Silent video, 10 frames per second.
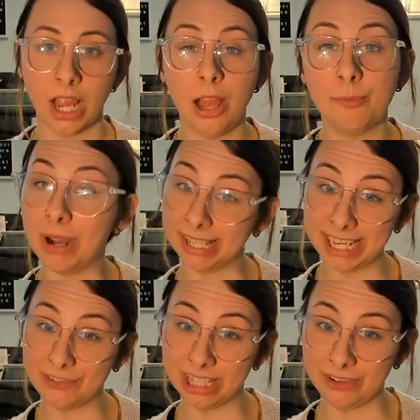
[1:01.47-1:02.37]
must
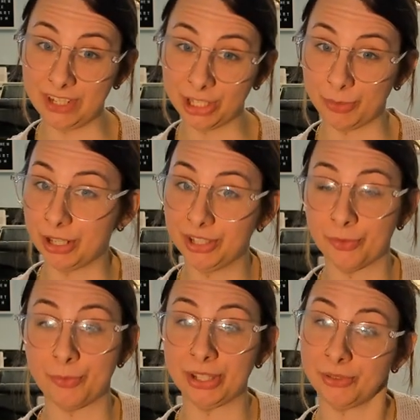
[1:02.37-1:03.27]
have a lived experience
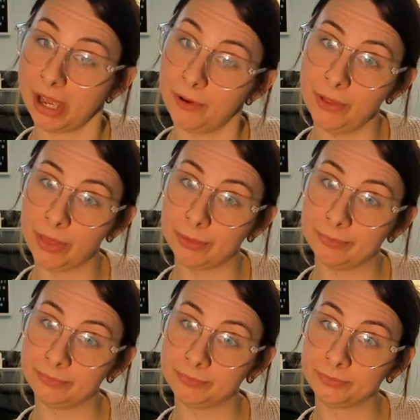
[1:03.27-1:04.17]
with mental health,
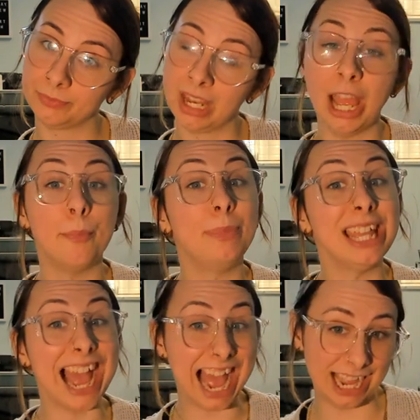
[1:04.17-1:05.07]

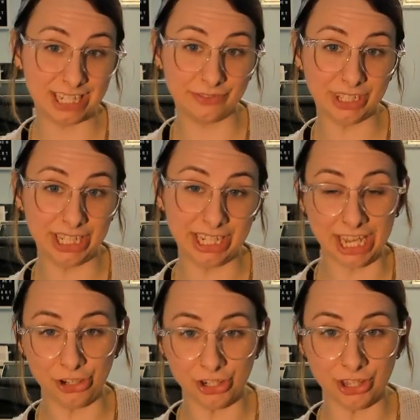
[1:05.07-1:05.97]
be actively
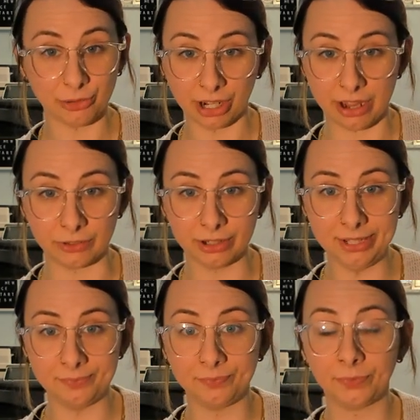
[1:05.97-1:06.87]
engaged in the
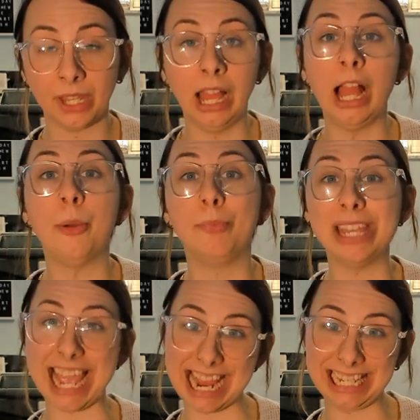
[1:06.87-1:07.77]
recovery,
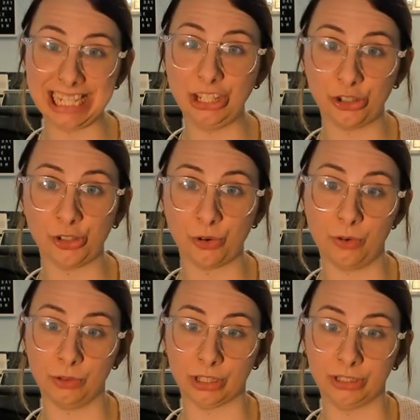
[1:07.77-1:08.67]
be 18 years or
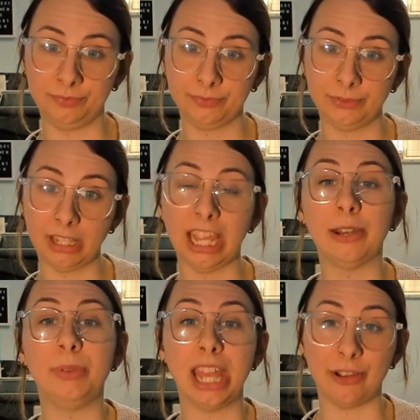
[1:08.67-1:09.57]
older,
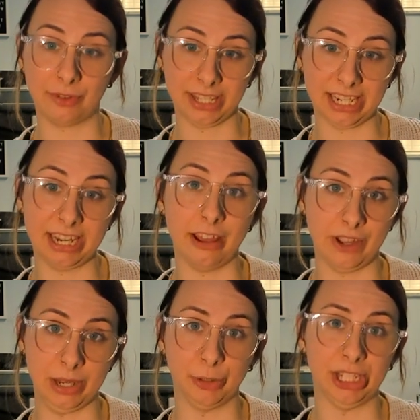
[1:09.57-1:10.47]
and be a resident of
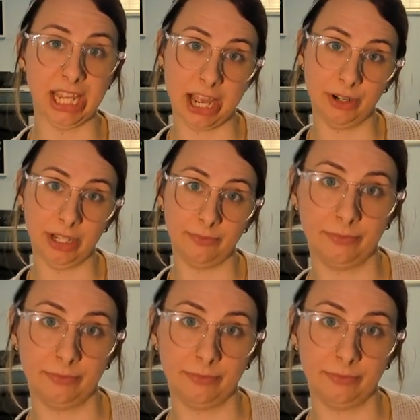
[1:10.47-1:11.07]
Hamilton County.